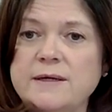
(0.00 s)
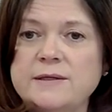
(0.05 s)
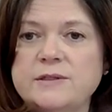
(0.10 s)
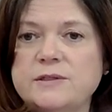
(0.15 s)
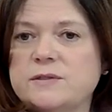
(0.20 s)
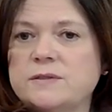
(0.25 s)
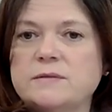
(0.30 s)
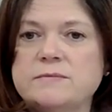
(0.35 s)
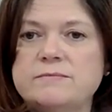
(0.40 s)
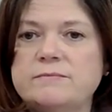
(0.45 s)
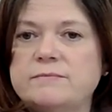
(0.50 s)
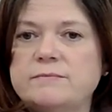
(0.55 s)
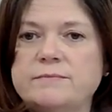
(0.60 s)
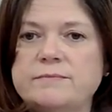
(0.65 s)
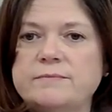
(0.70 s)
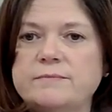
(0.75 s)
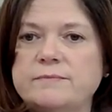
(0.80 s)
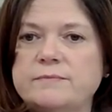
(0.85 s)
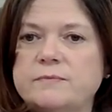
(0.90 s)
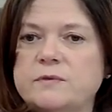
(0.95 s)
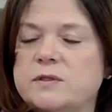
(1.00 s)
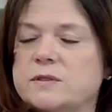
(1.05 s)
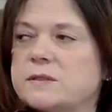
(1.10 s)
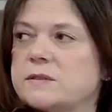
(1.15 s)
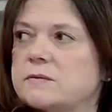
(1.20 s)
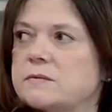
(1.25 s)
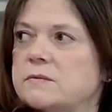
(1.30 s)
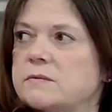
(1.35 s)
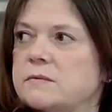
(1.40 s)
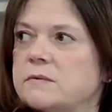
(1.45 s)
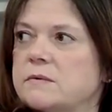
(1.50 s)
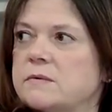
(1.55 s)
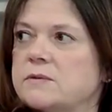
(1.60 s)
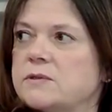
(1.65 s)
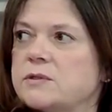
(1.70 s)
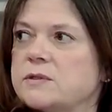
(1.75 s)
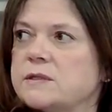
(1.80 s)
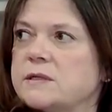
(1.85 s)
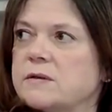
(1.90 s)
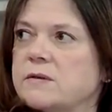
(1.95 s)
Just
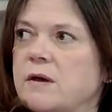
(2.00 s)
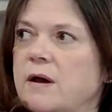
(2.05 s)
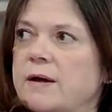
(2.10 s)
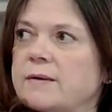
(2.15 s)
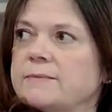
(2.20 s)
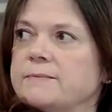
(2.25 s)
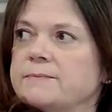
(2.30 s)
a thought.